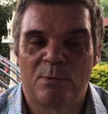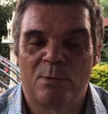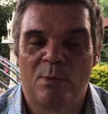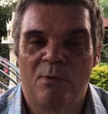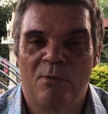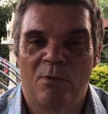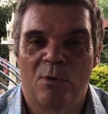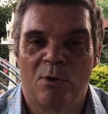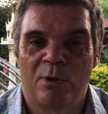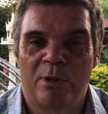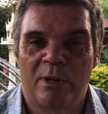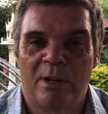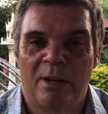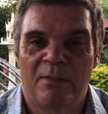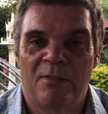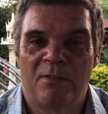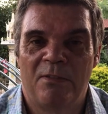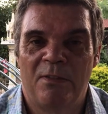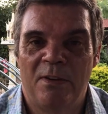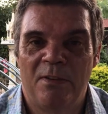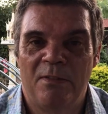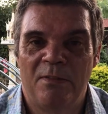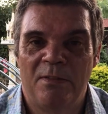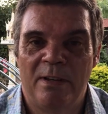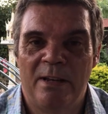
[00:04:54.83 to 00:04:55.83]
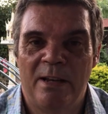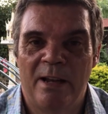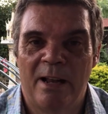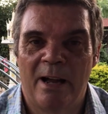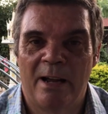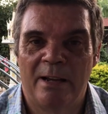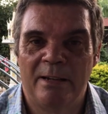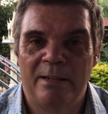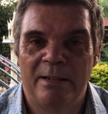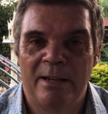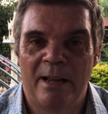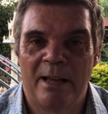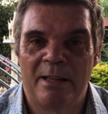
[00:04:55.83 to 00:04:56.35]
We've only had
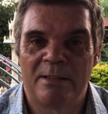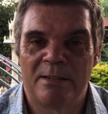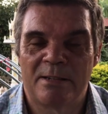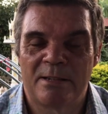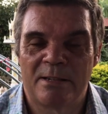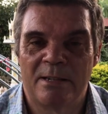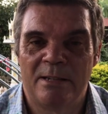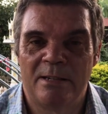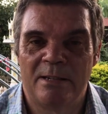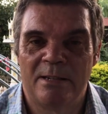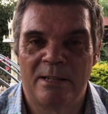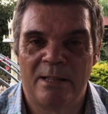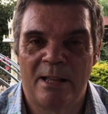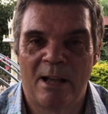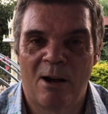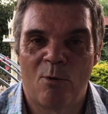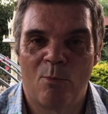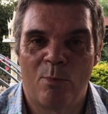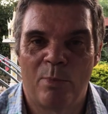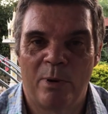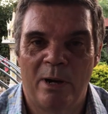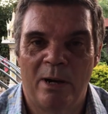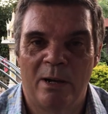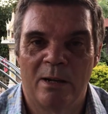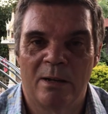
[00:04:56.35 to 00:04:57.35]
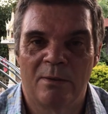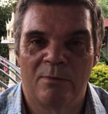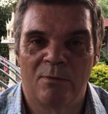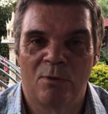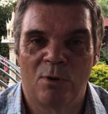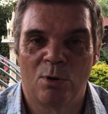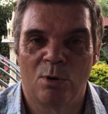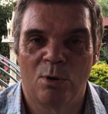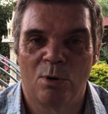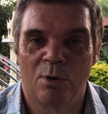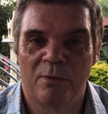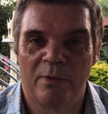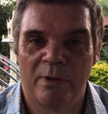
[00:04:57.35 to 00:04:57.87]
59 deaths since the outbreak of
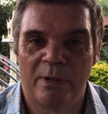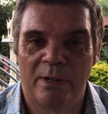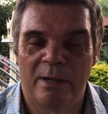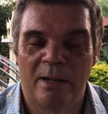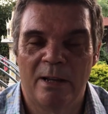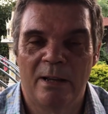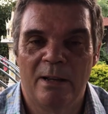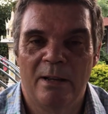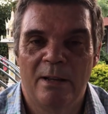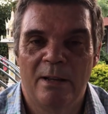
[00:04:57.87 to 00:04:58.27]
COVID.